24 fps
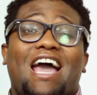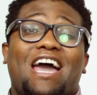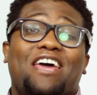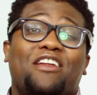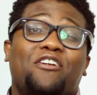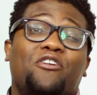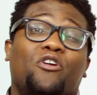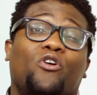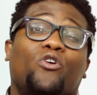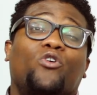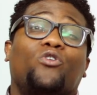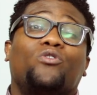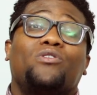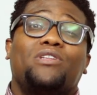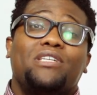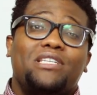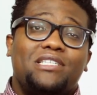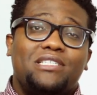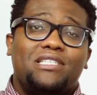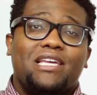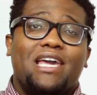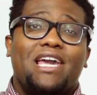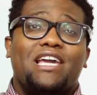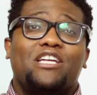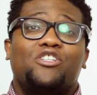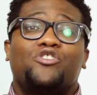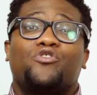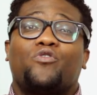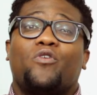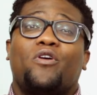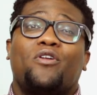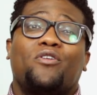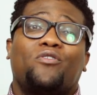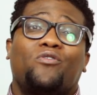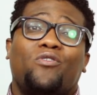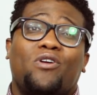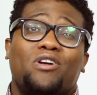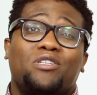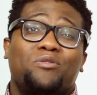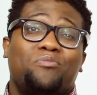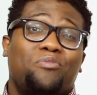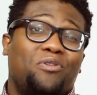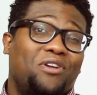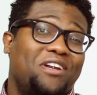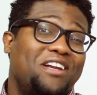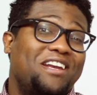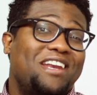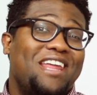At an early stage, Chrono Cross
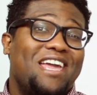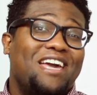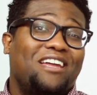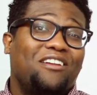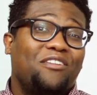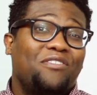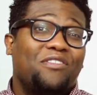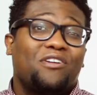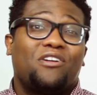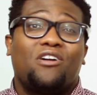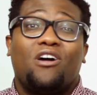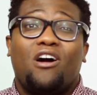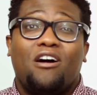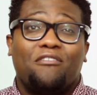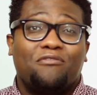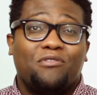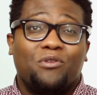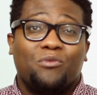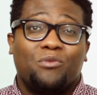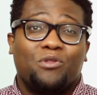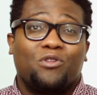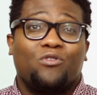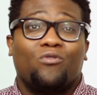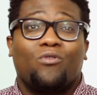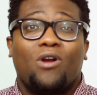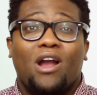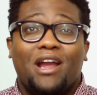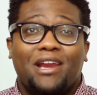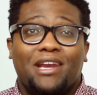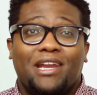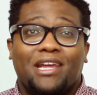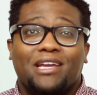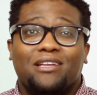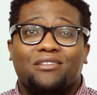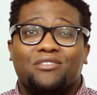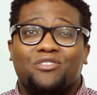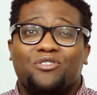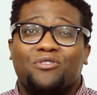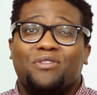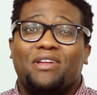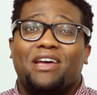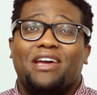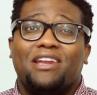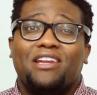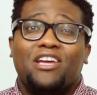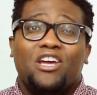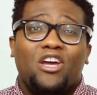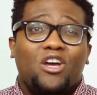put a nail in the coffin with grinding so
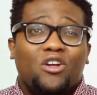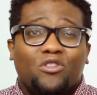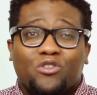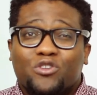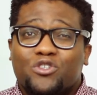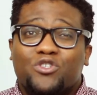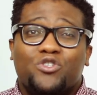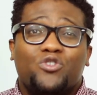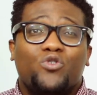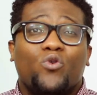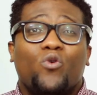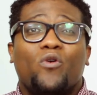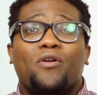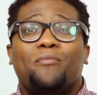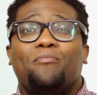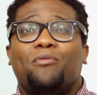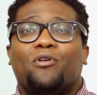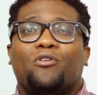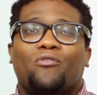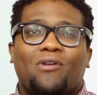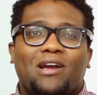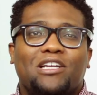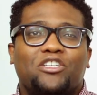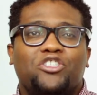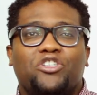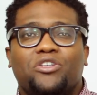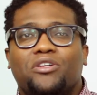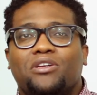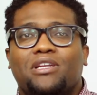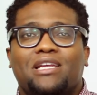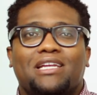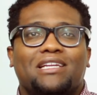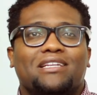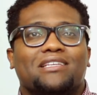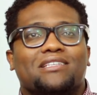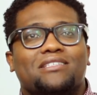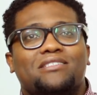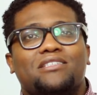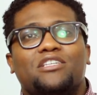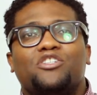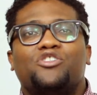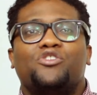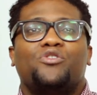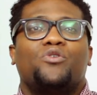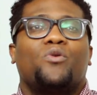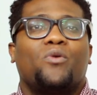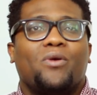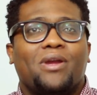that the story progression and
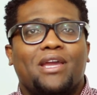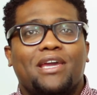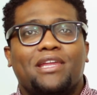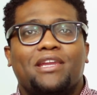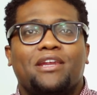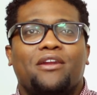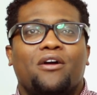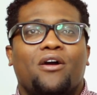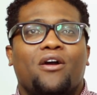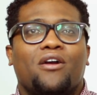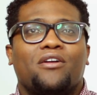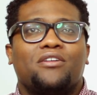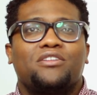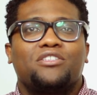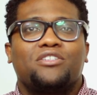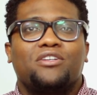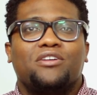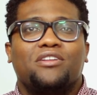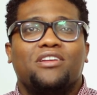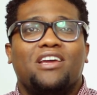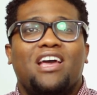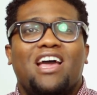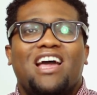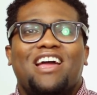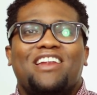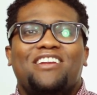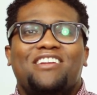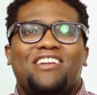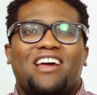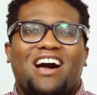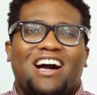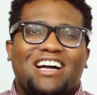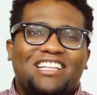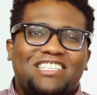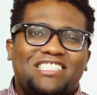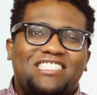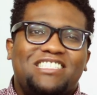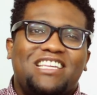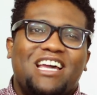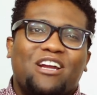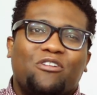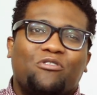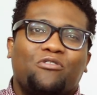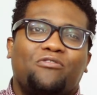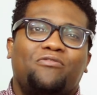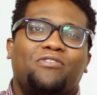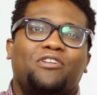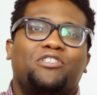decision-oriented arcs could
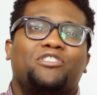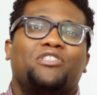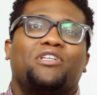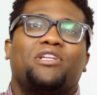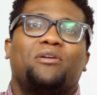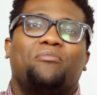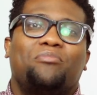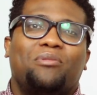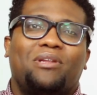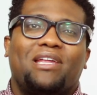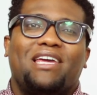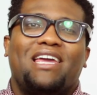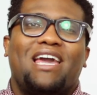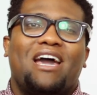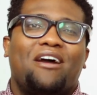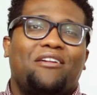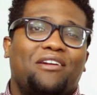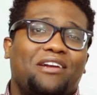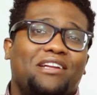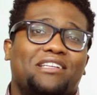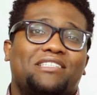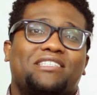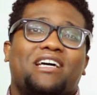non-sacrificially play out in